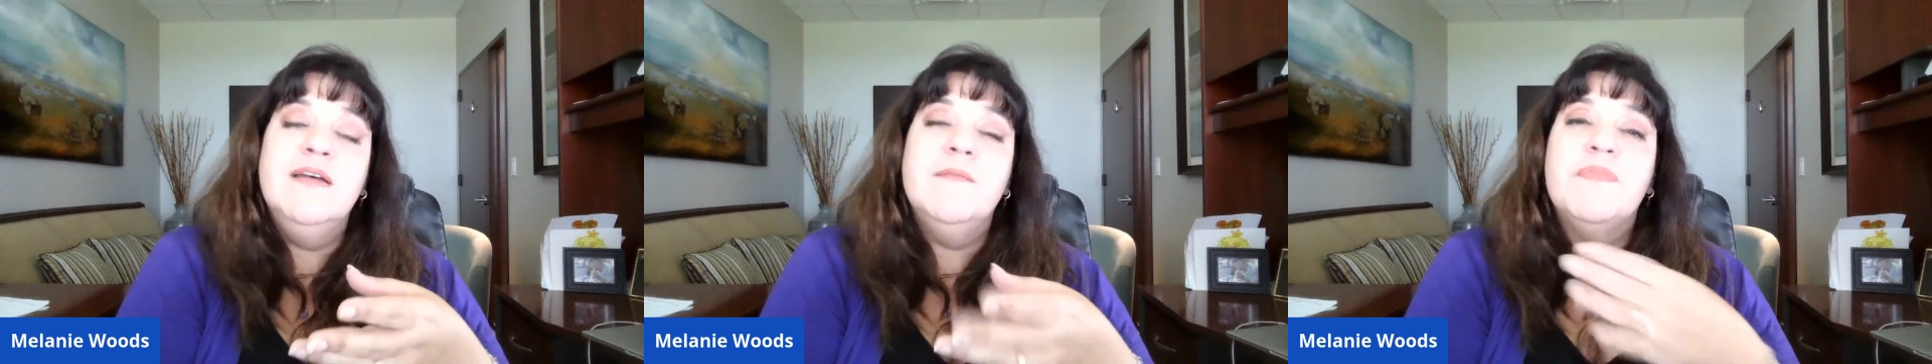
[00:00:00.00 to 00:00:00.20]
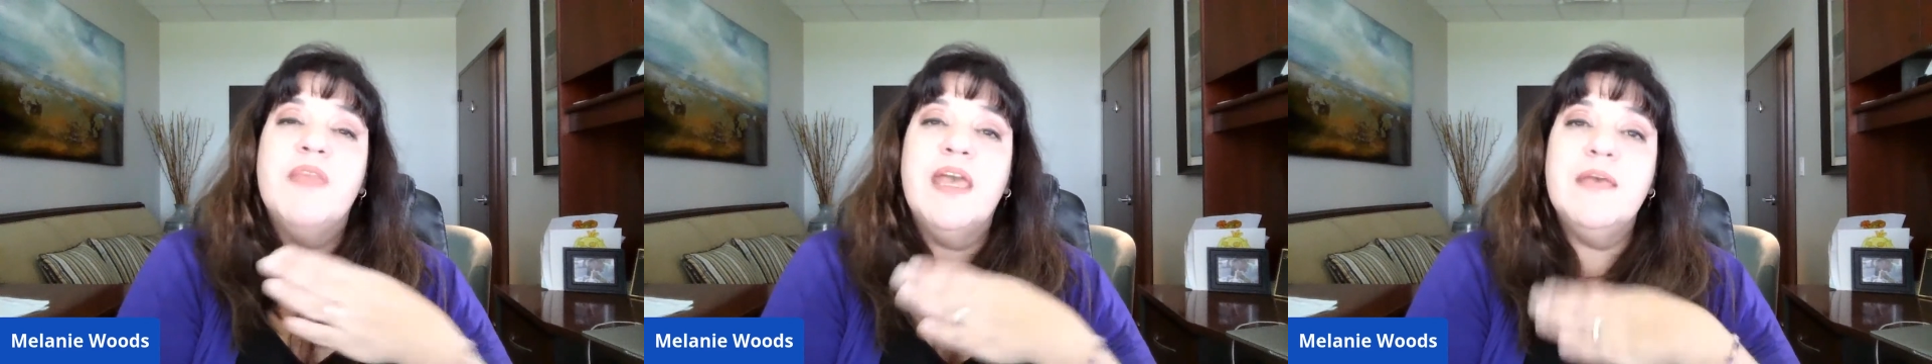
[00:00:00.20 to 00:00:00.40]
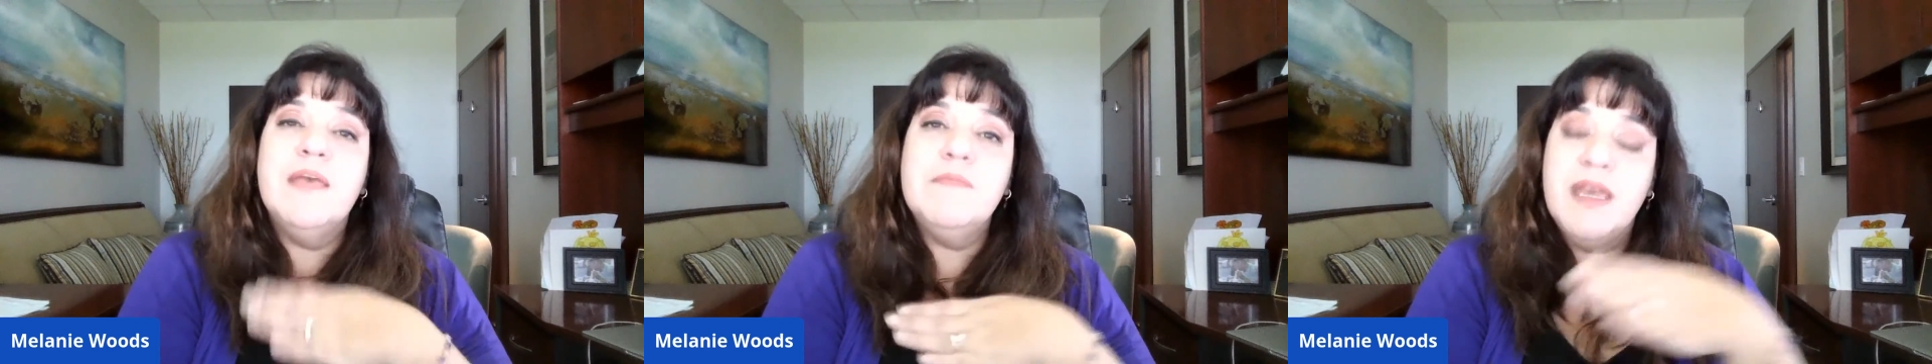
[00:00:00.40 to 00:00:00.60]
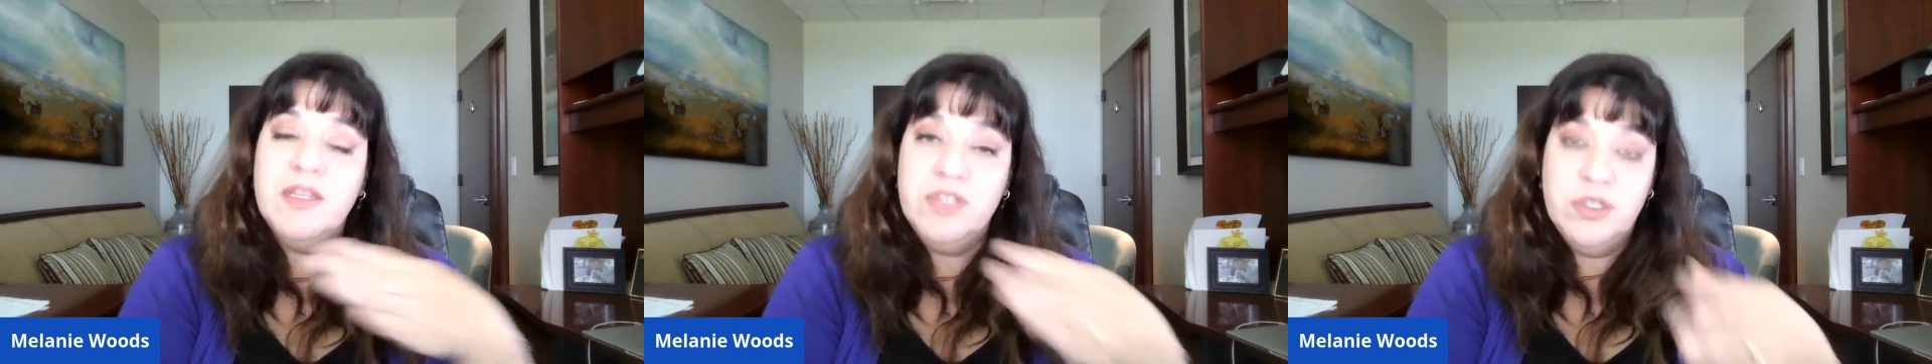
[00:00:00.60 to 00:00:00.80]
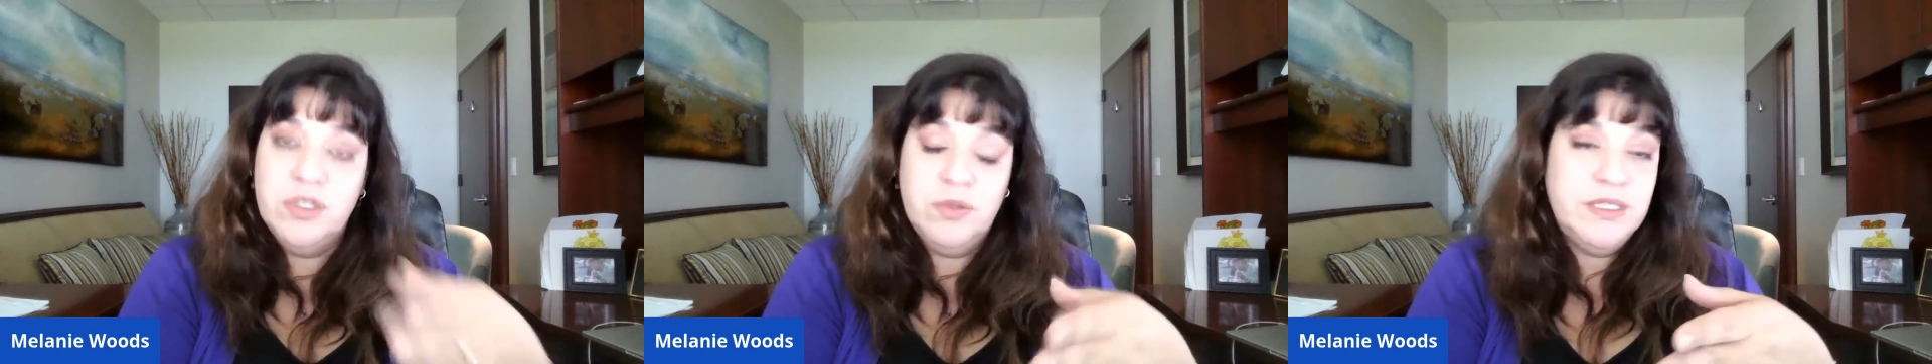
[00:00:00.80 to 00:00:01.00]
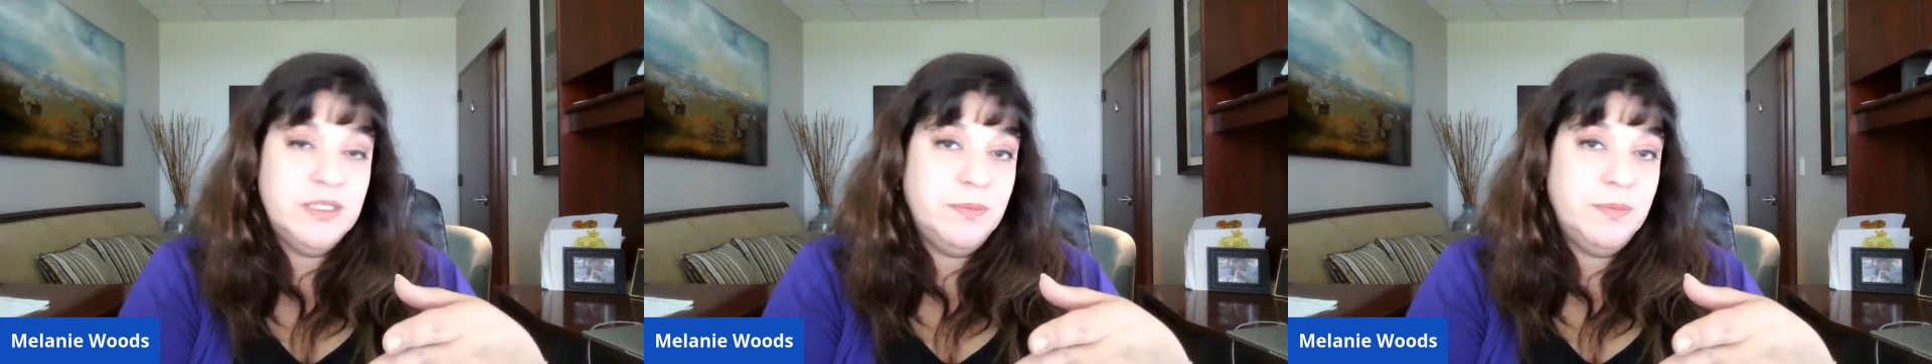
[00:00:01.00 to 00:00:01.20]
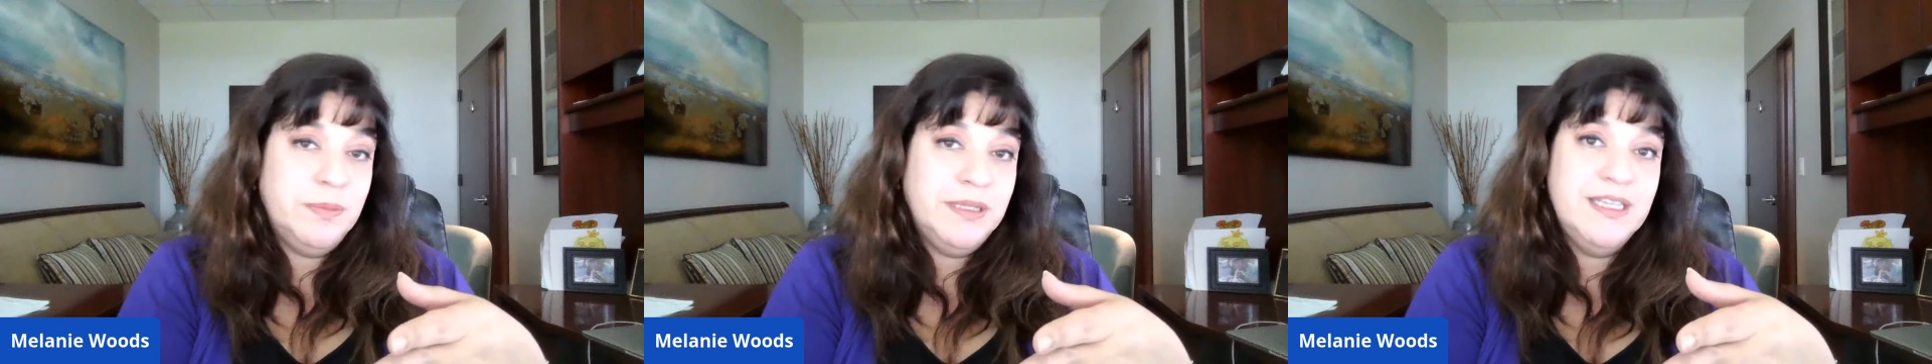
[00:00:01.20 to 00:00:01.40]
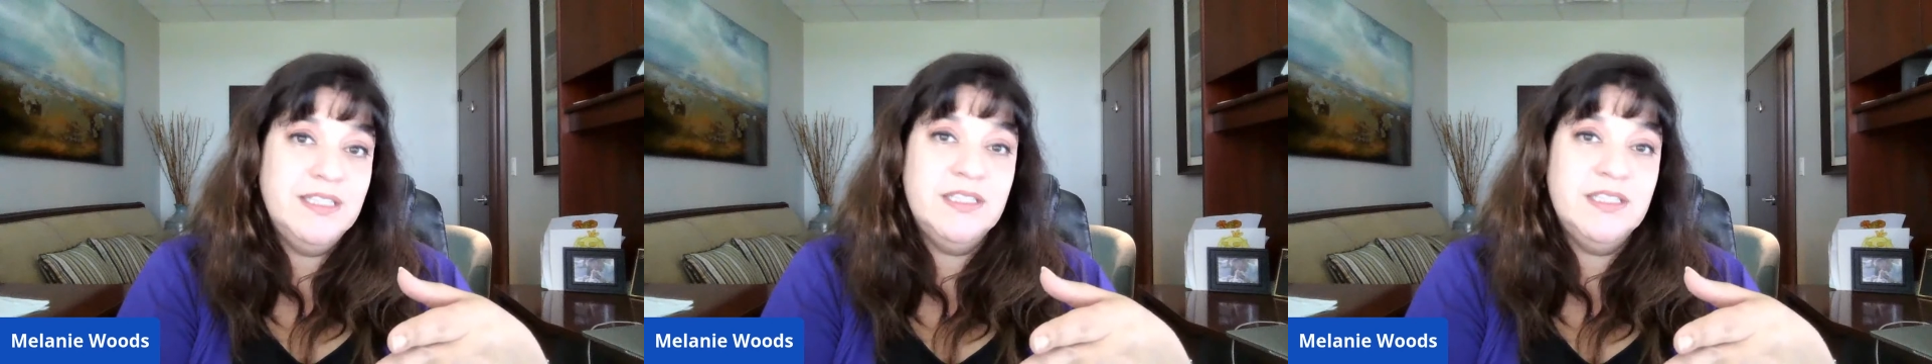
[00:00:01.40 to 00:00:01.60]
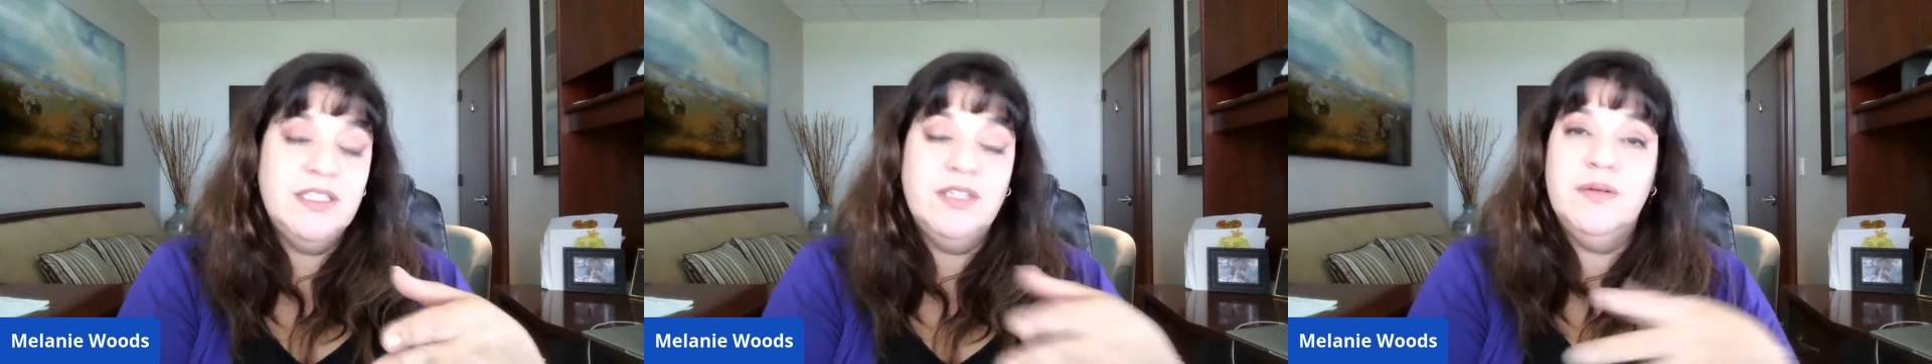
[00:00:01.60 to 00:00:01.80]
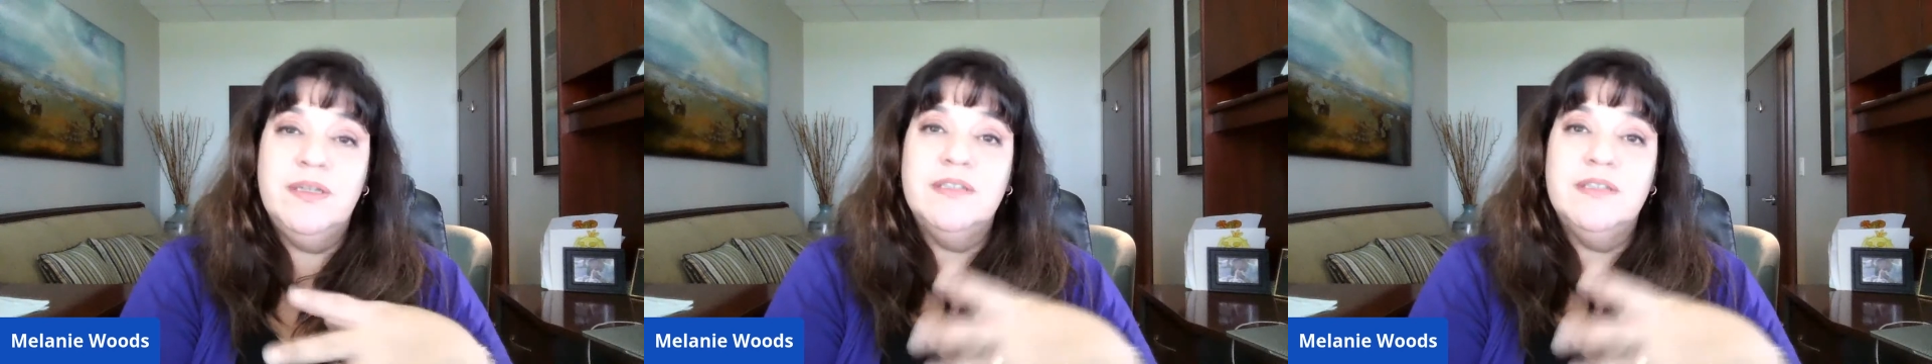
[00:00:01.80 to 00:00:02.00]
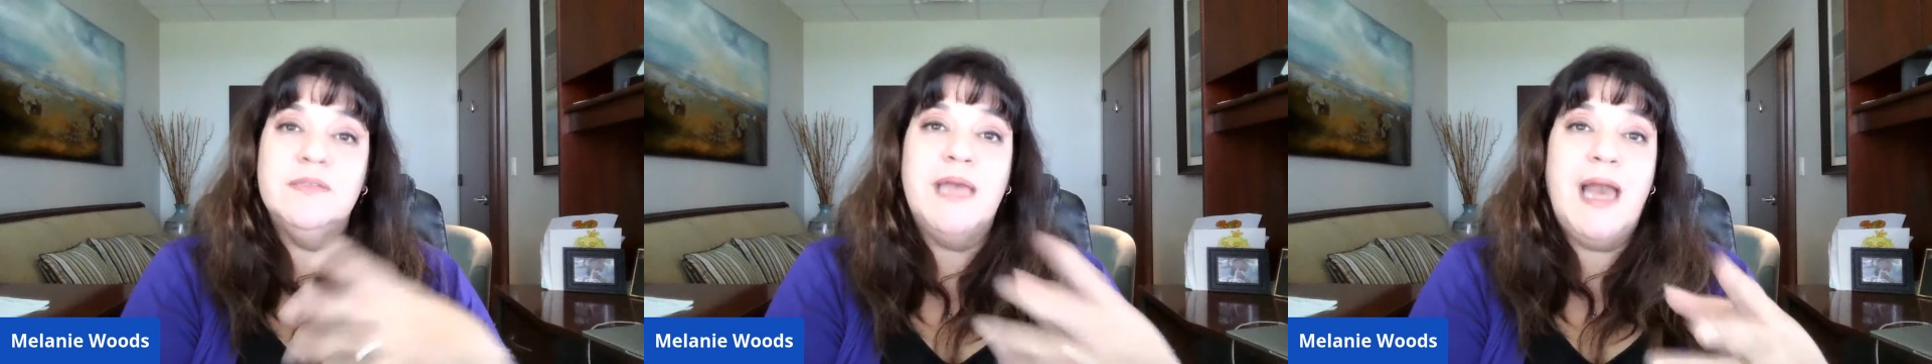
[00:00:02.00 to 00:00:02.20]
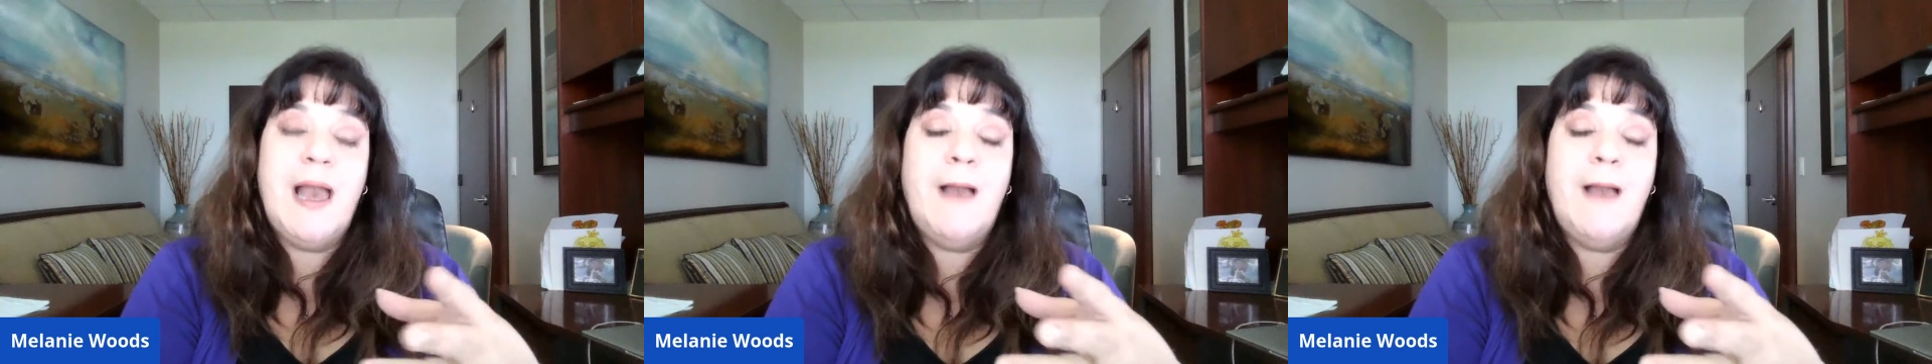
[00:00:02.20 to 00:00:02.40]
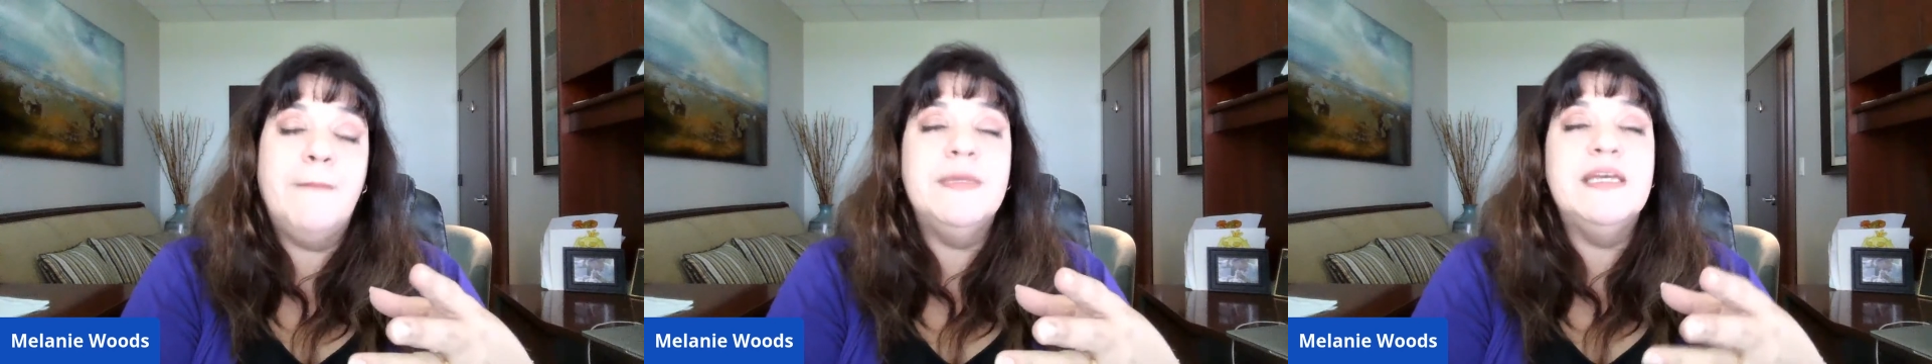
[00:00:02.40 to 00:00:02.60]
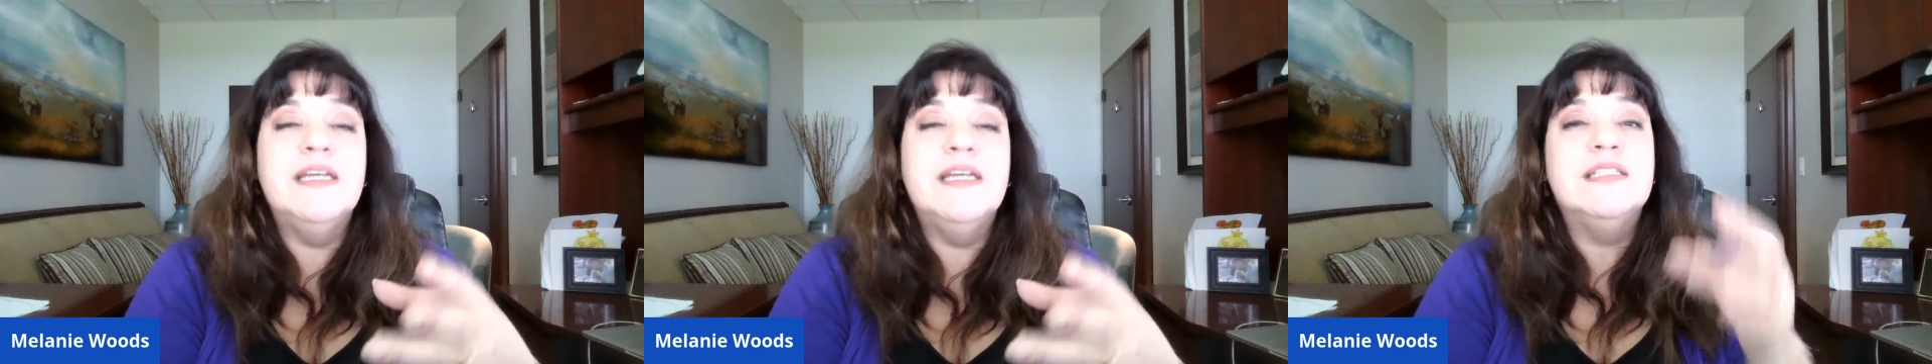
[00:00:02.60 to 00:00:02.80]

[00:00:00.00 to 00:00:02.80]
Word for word: they may do it to please you and to be happy